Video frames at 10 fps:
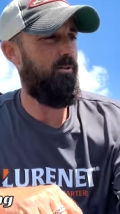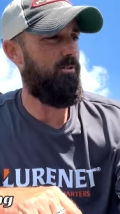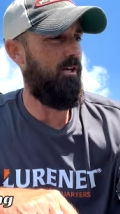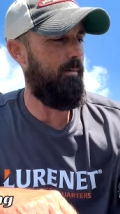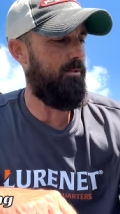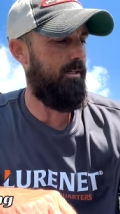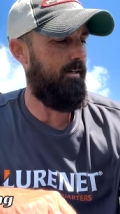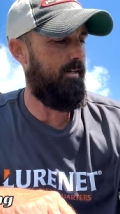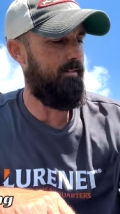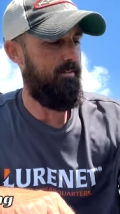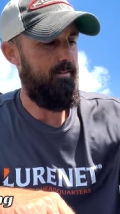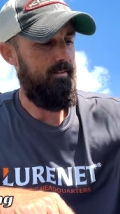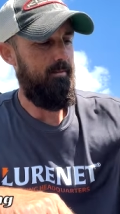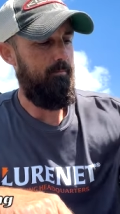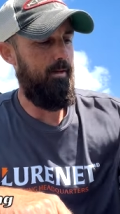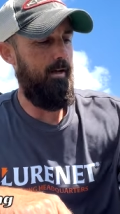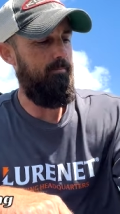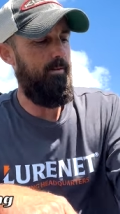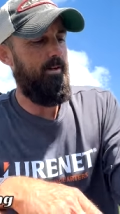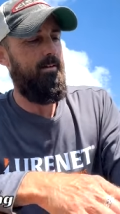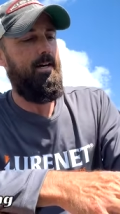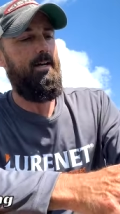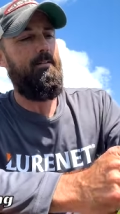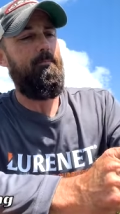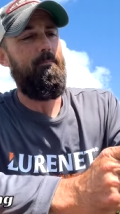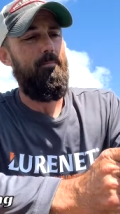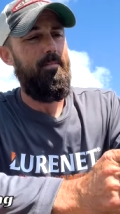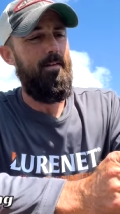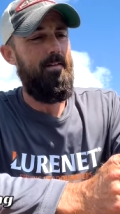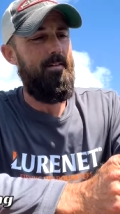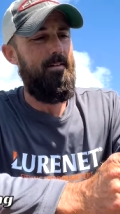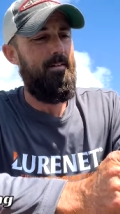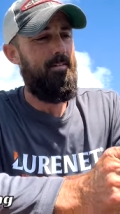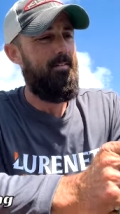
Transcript: a drop shot, but I figured out uh